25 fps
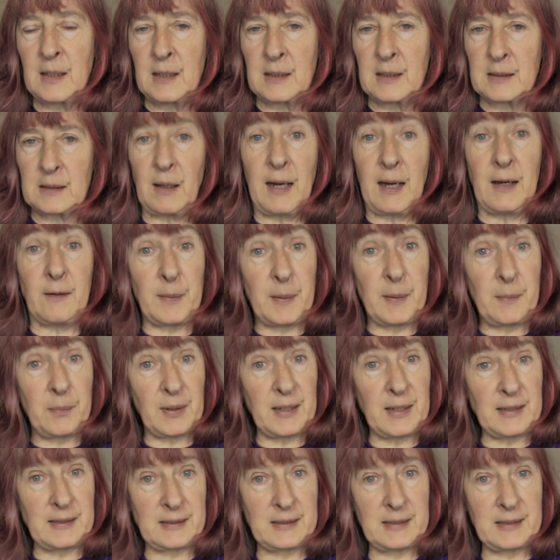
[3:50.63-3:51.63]
So I've been
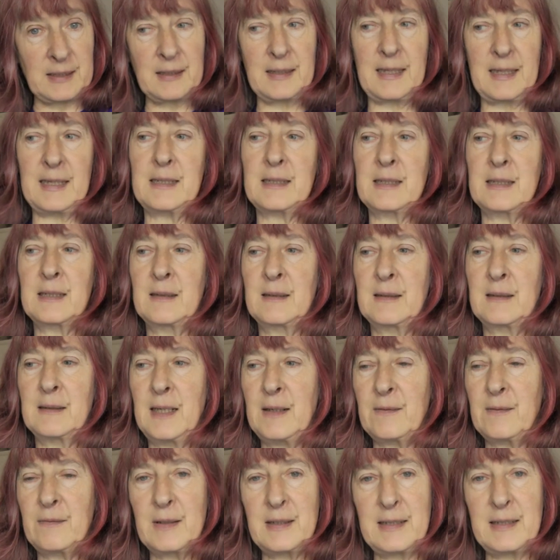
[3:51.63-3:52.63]
practicing that
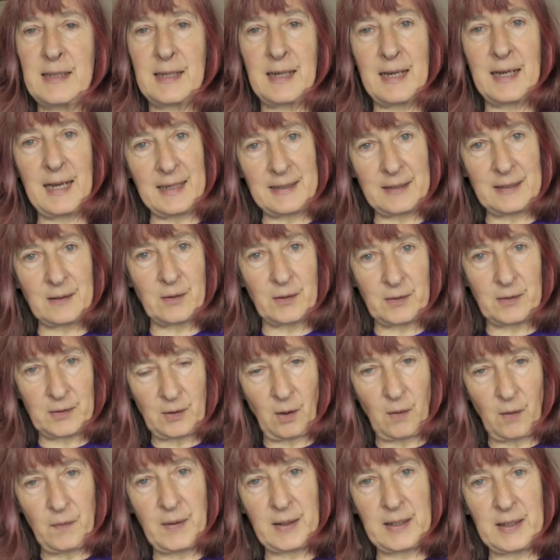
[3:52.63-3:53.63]
every day. I had it
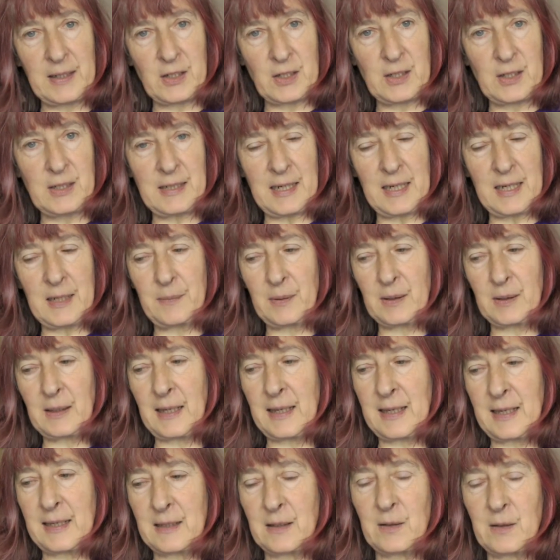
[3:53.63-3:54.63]
on the kitchen
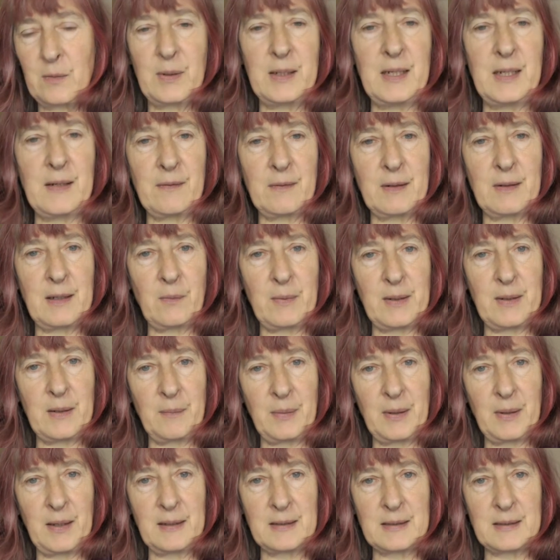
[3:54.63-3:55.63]
table, and whenever I
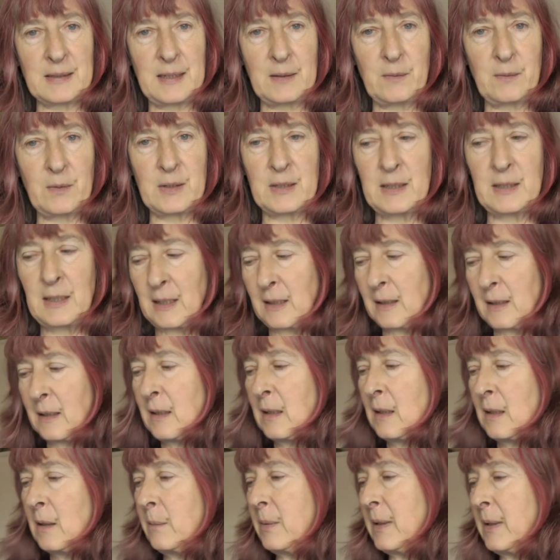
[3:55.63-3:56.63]
went past I would
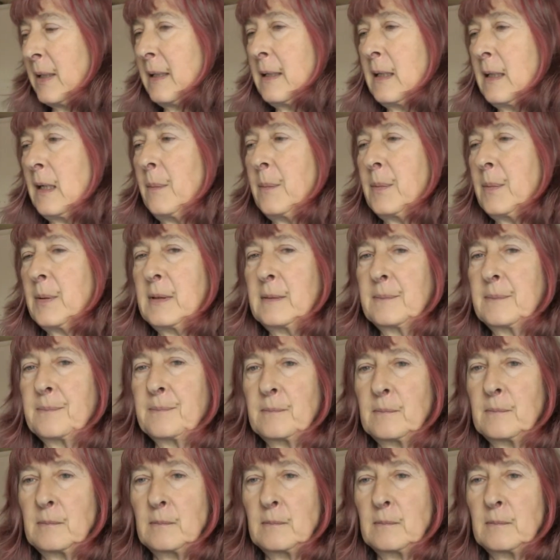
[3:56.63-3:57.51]
pick it up and